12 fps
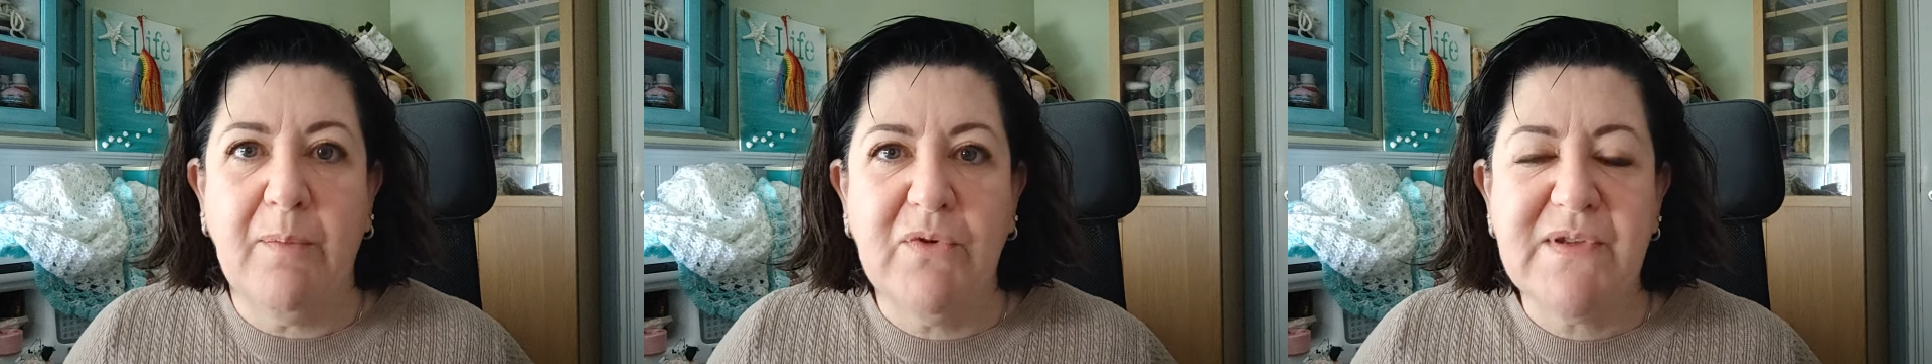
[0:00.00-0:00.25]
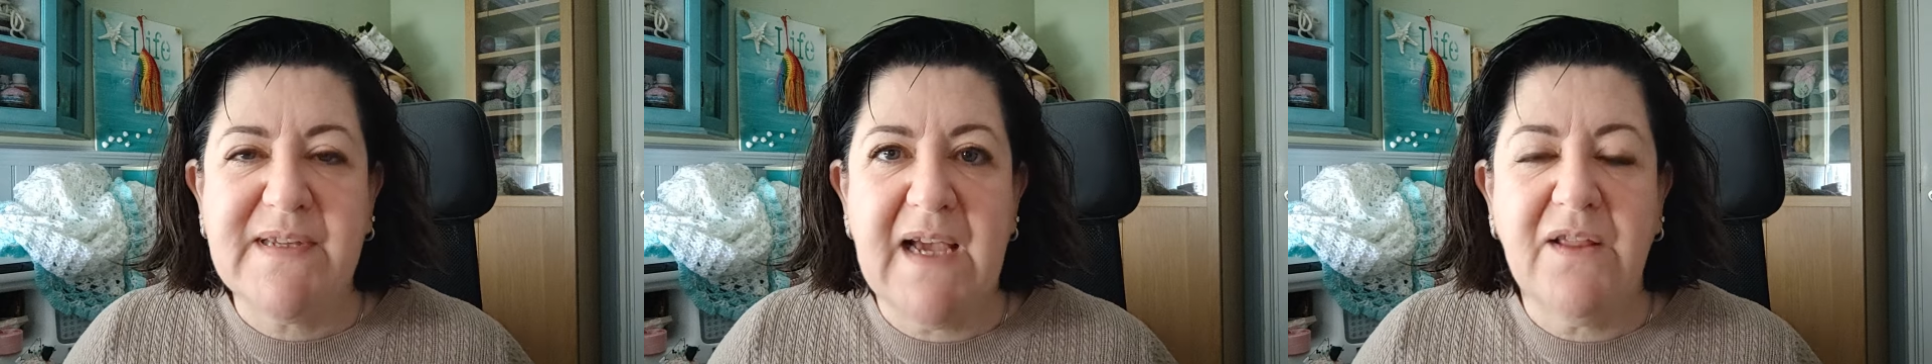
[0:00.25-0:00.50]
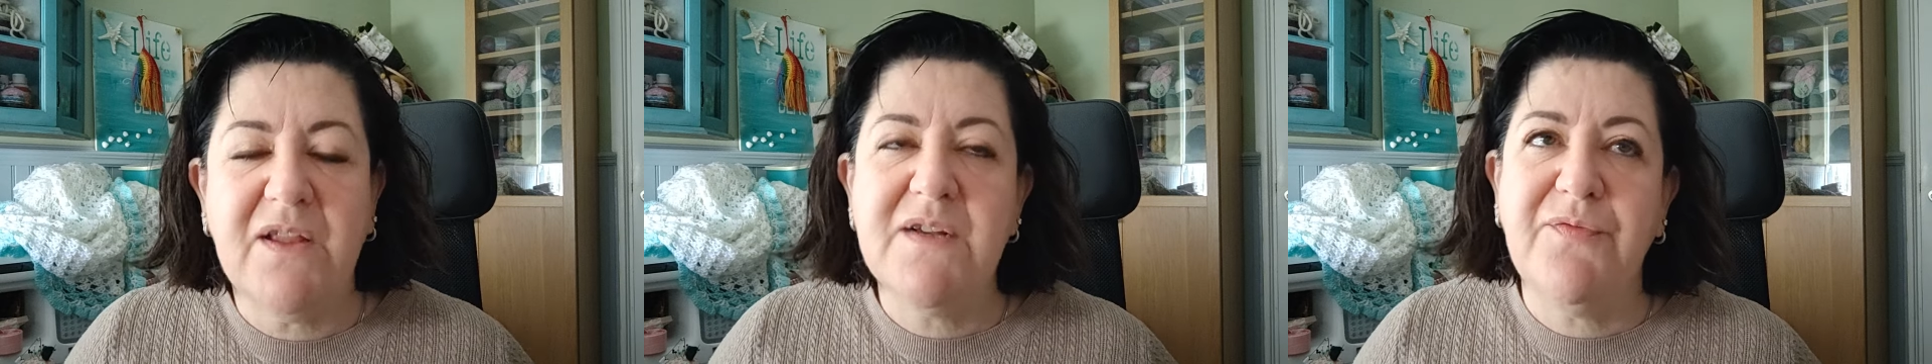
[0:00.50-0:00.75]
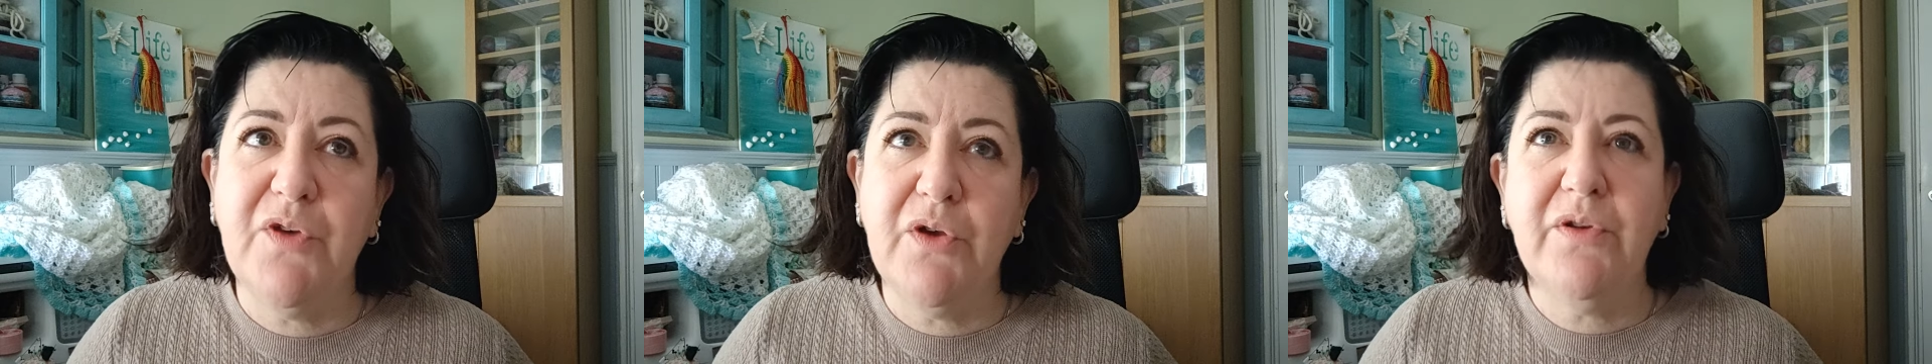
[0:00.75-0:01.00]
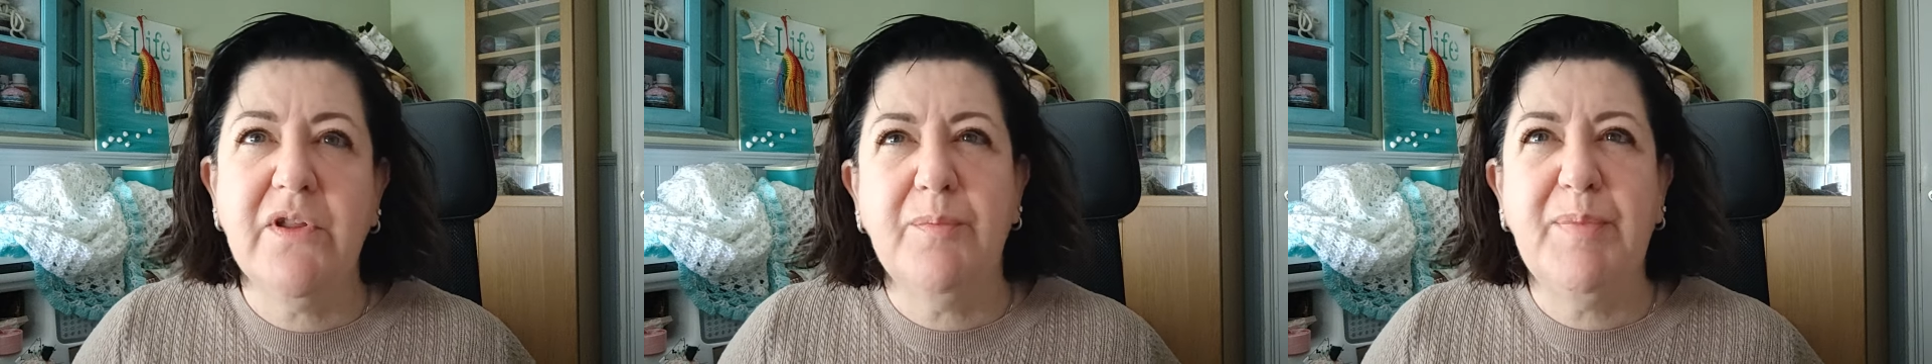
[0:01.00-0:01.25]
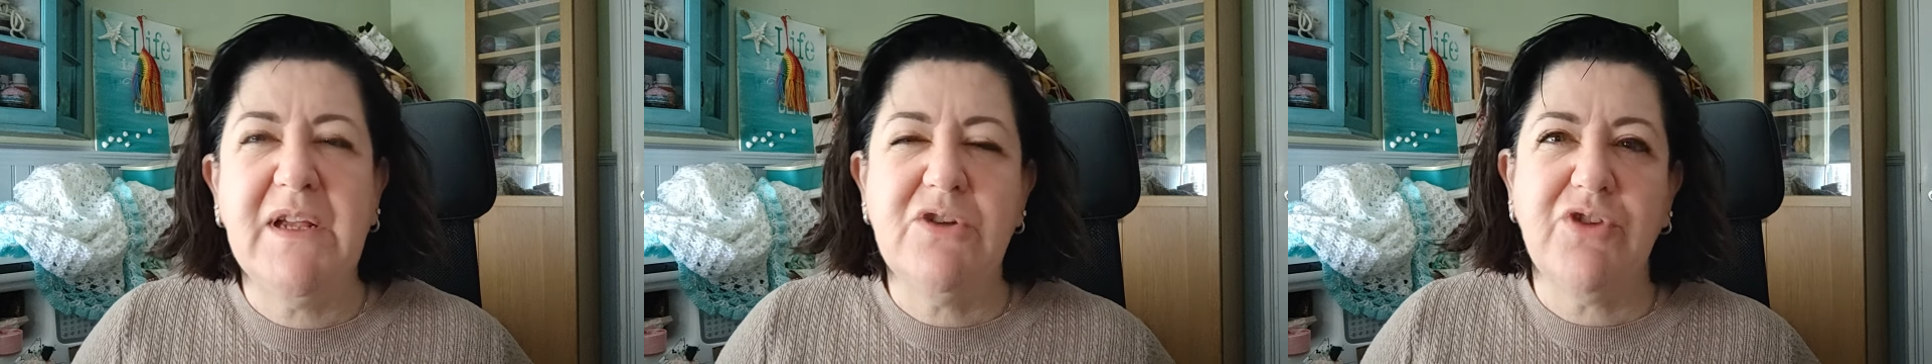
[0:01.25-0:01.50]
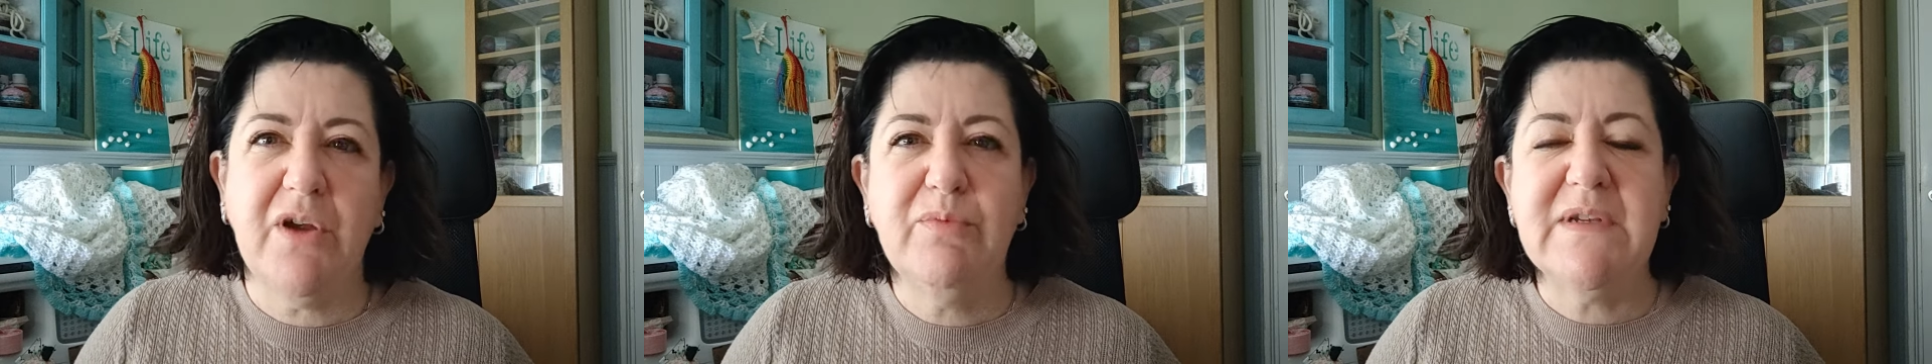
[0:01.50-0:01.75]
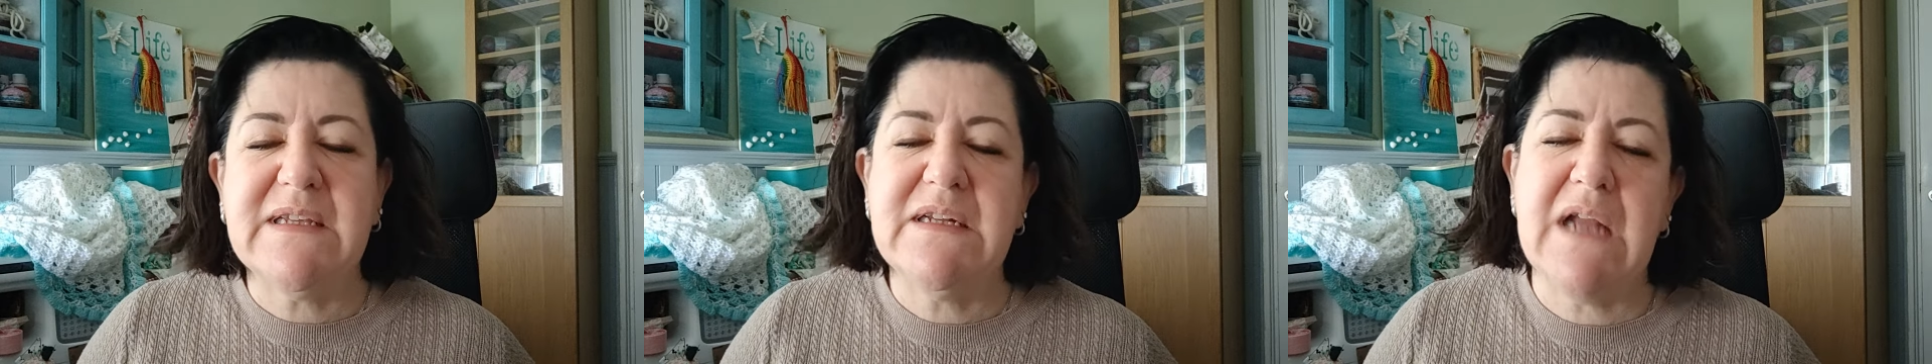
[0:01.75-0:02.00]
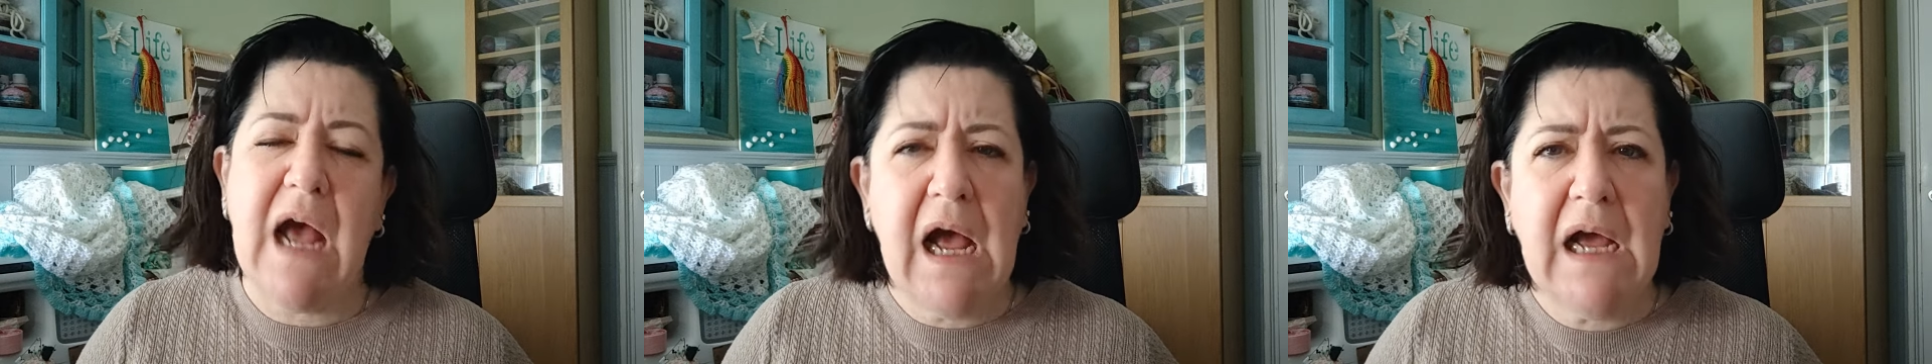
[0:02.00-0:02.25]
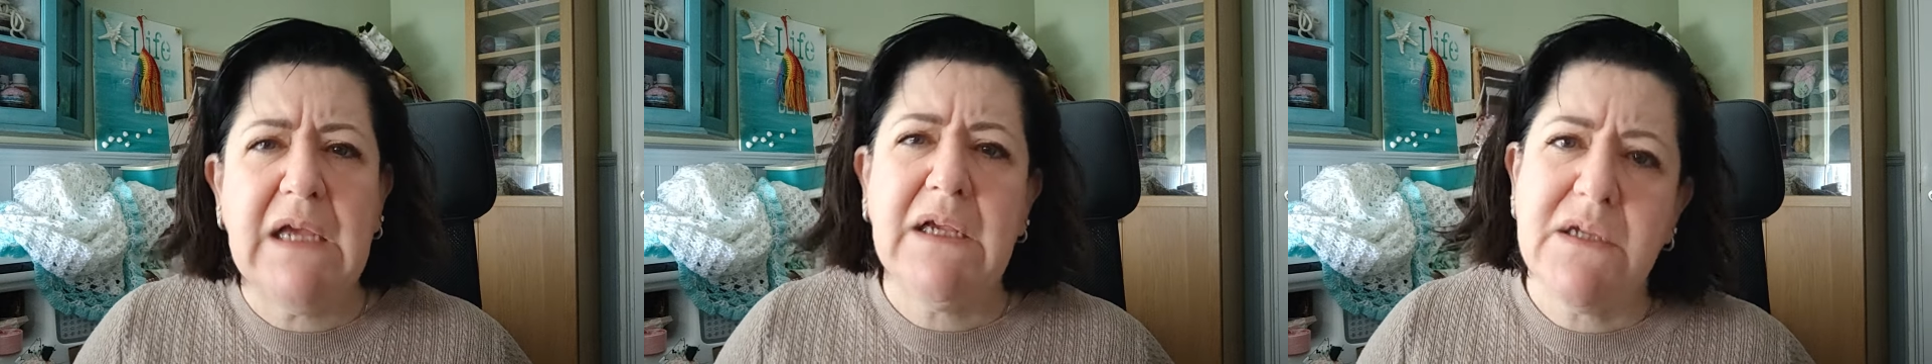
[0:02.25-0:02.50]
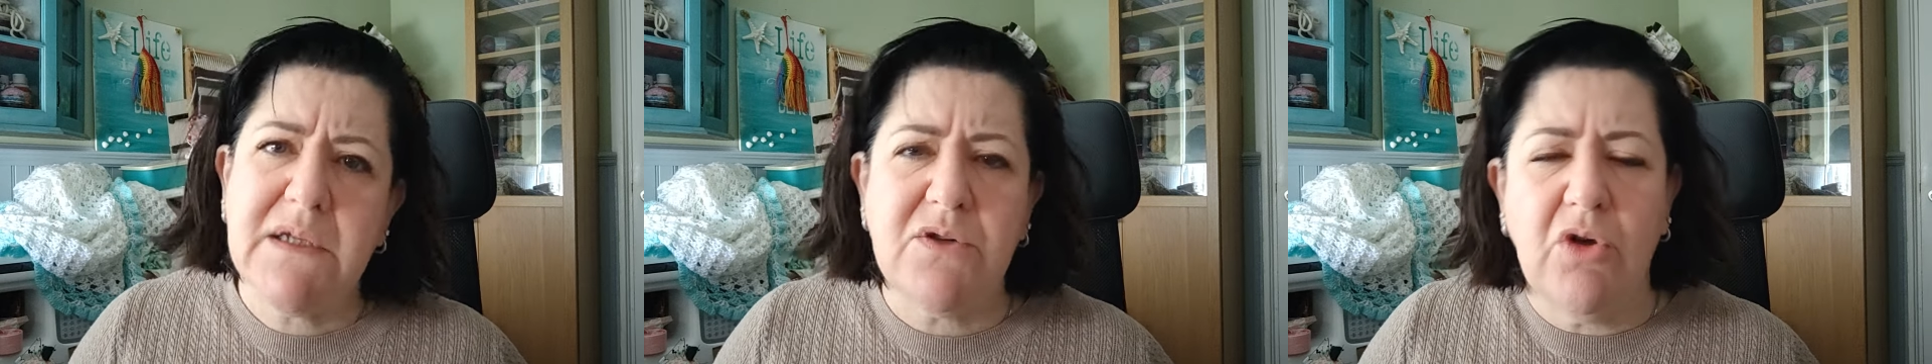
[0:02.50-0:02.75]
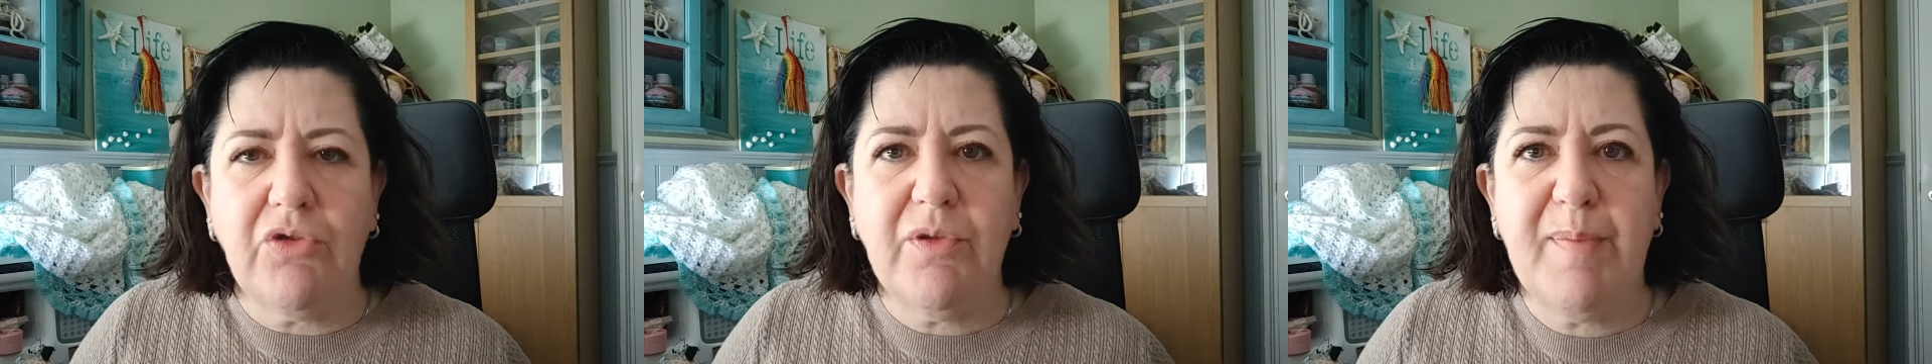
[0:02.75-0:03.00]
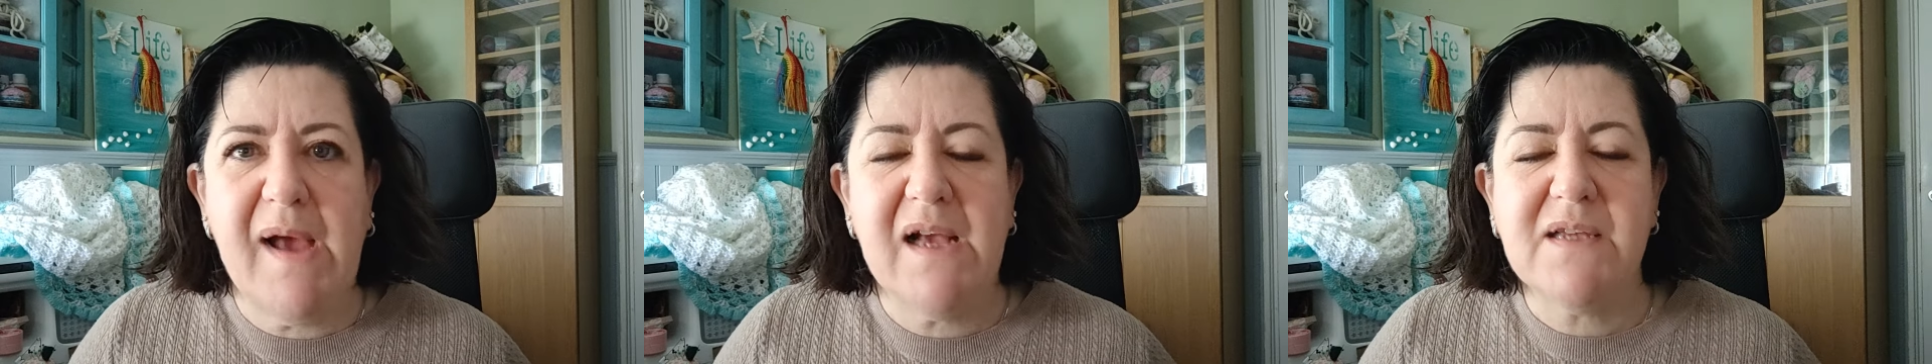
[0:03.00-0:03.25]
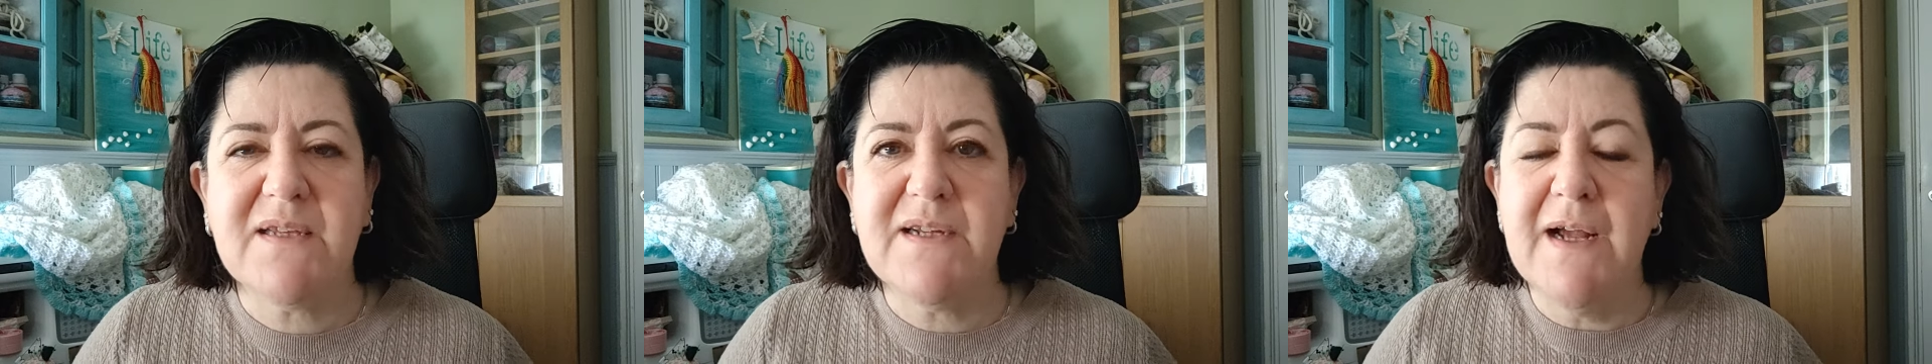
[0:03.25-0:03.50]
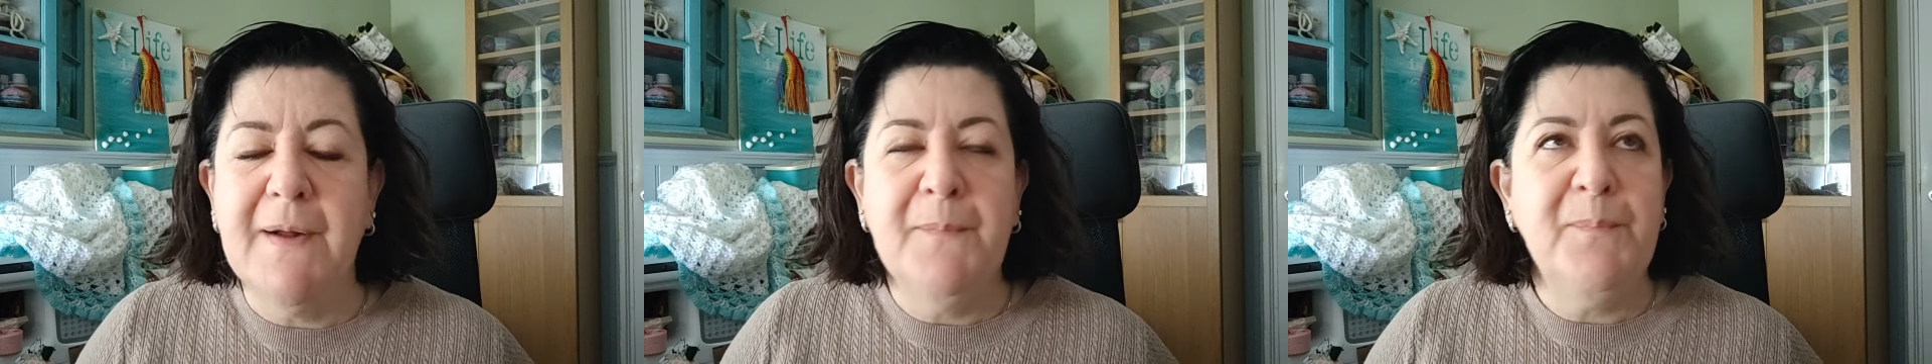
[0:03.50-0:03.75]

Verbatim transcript: I must say, the food at the bistro was nice, not the best.